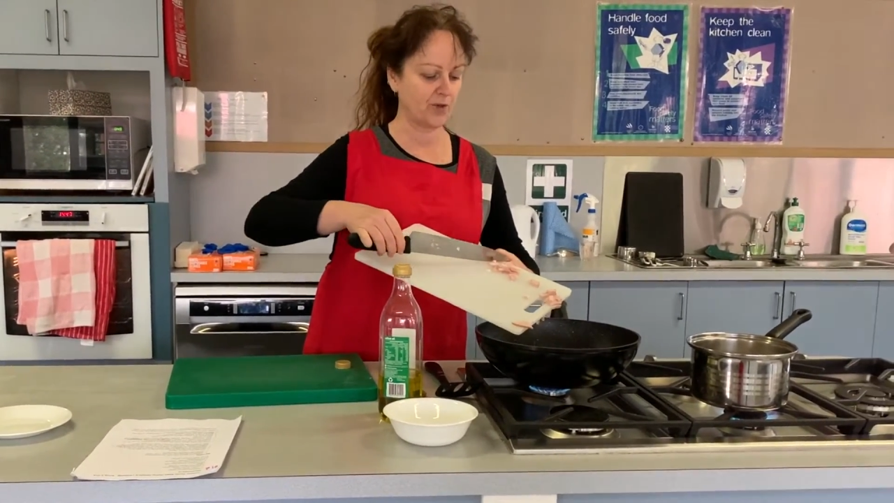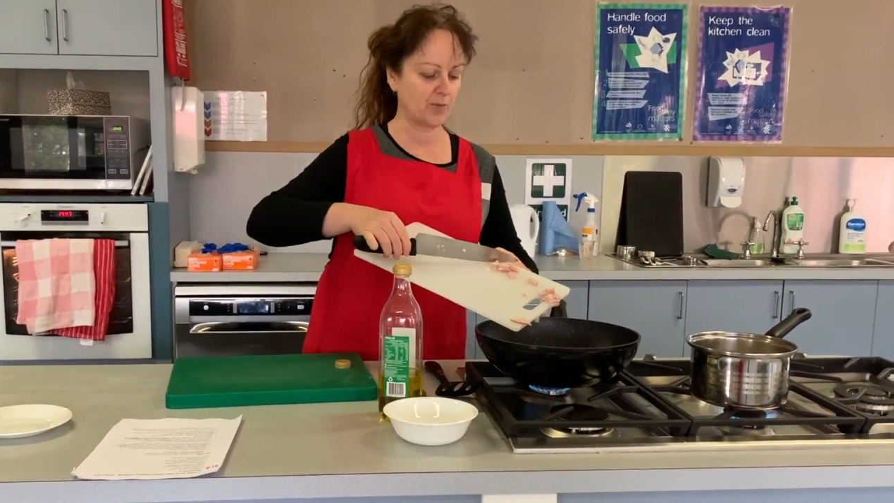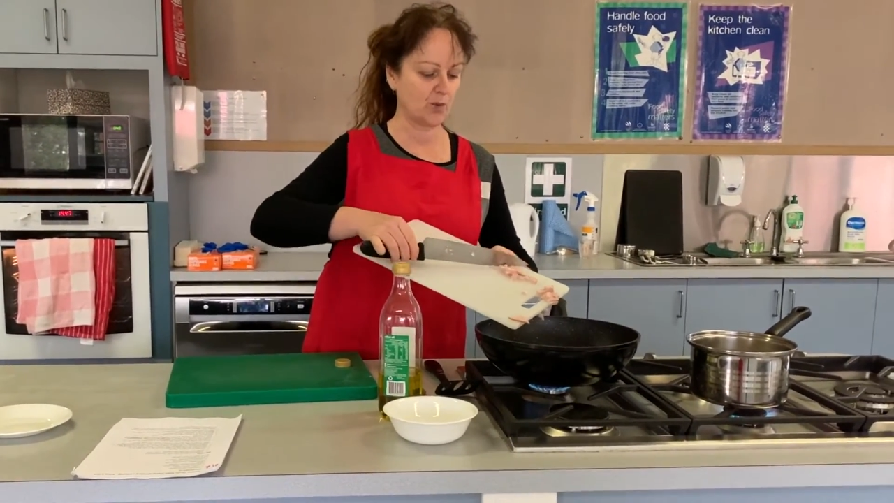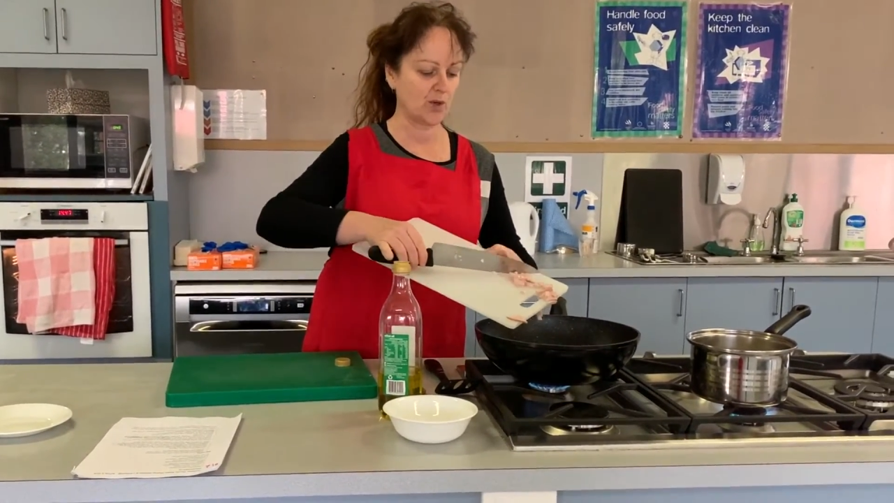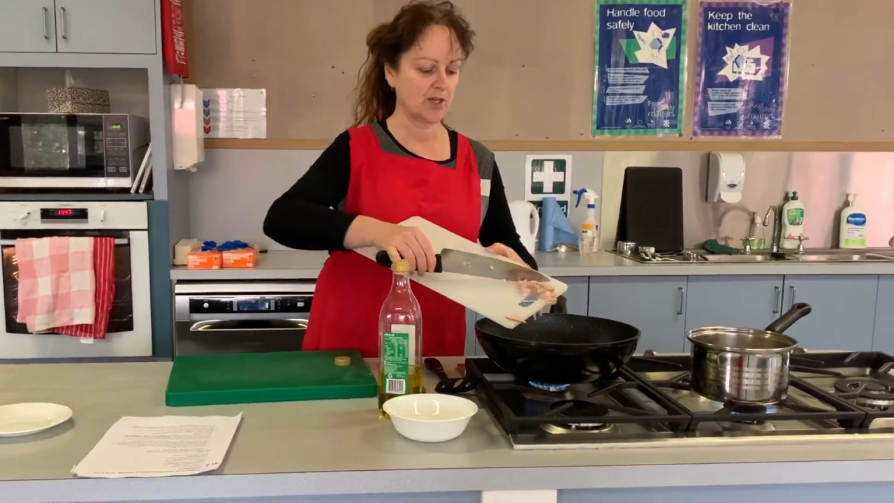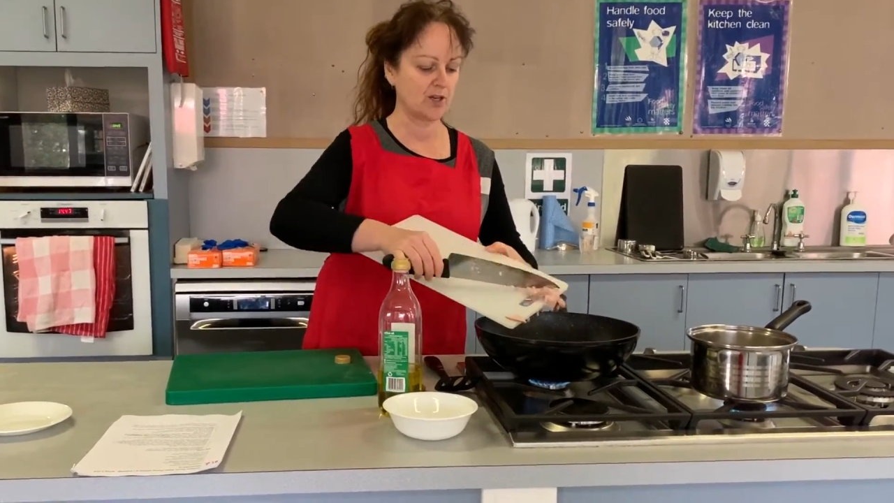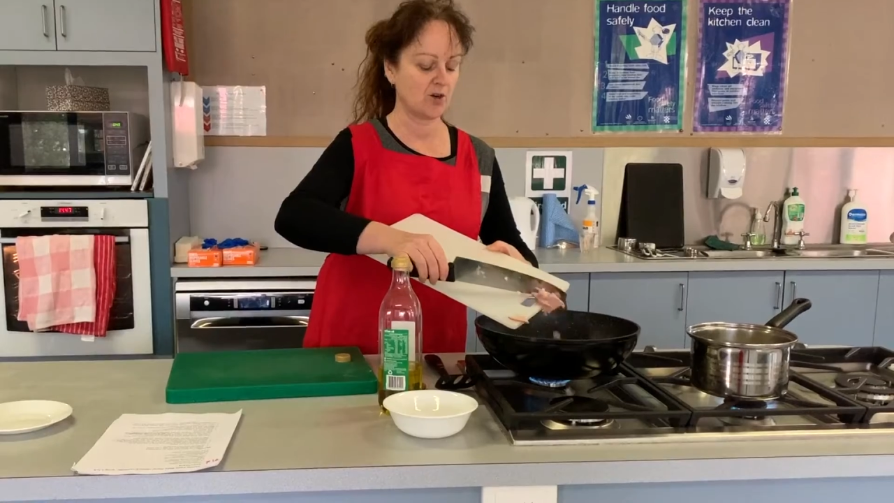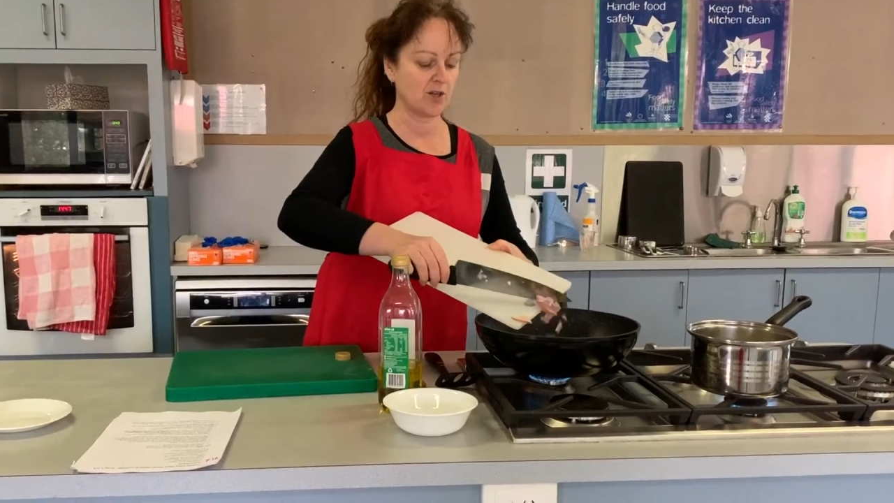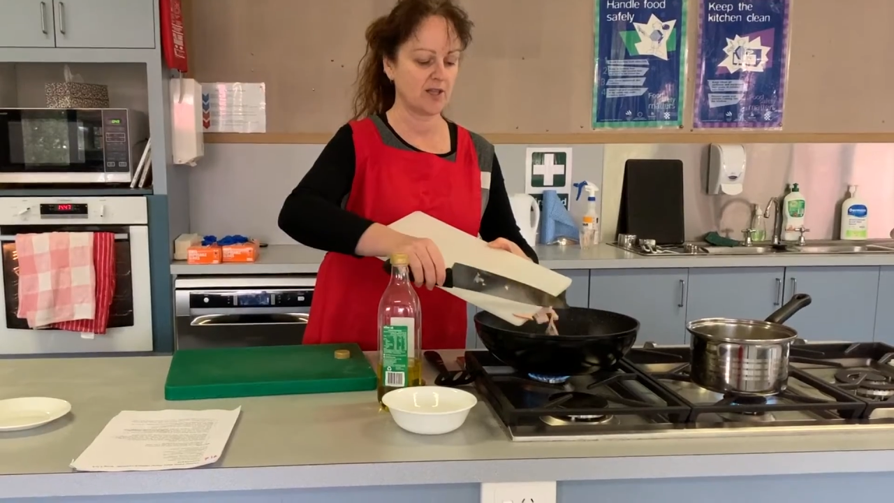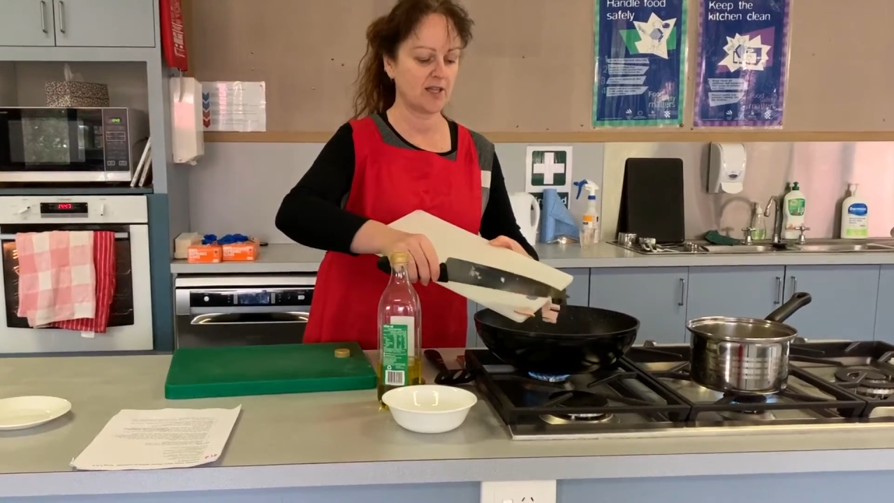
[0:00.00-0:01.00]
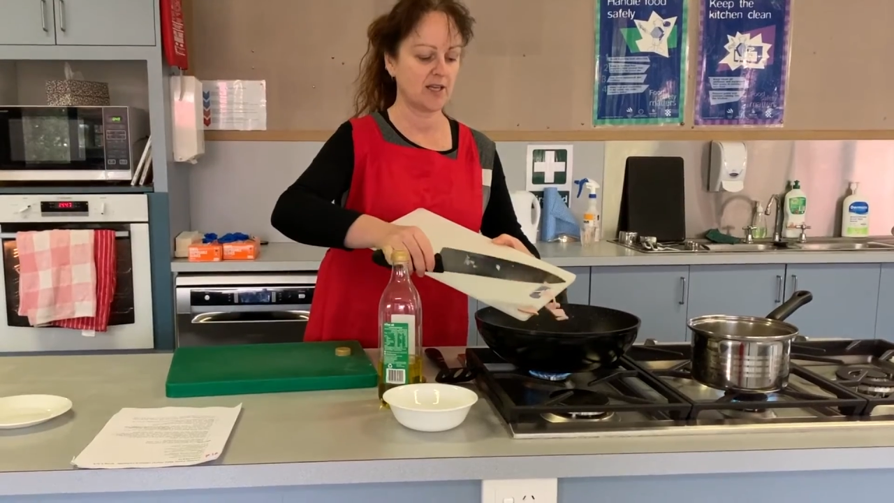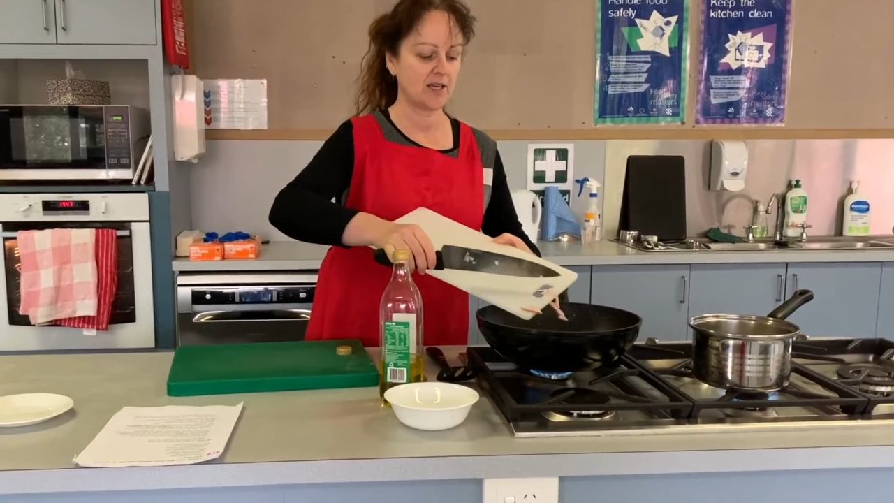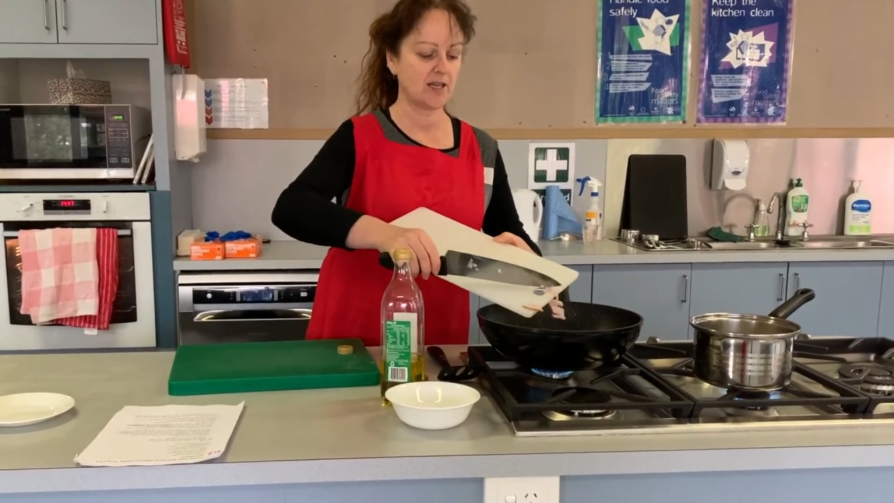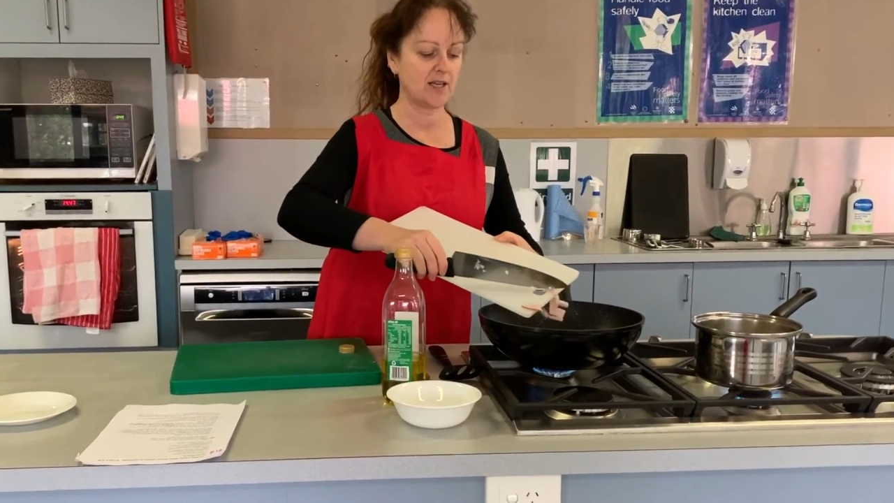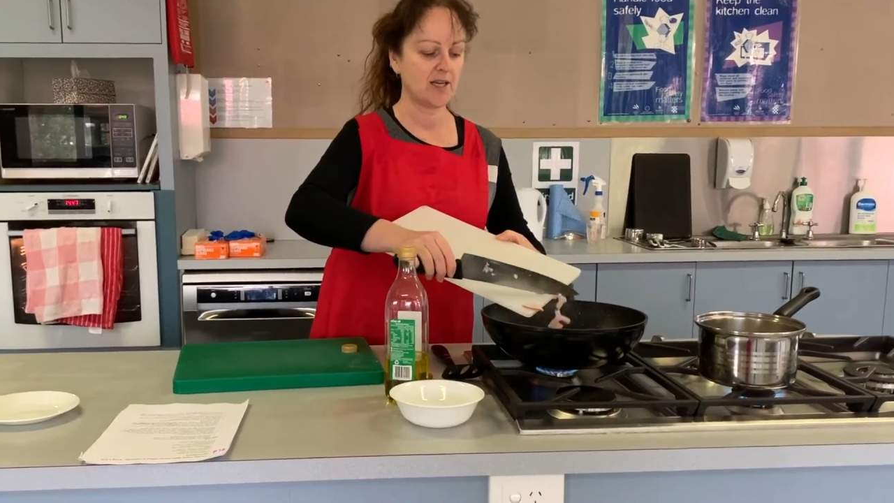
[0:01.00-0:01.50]
board, not
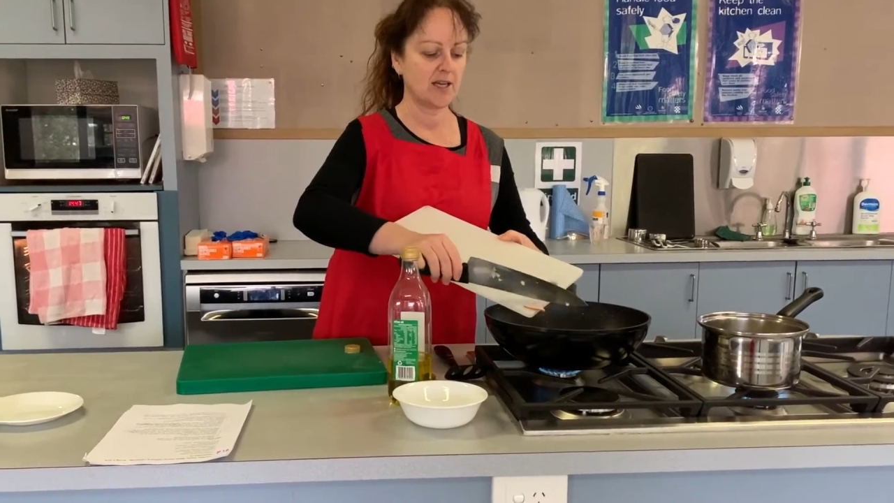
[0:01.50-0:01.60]
the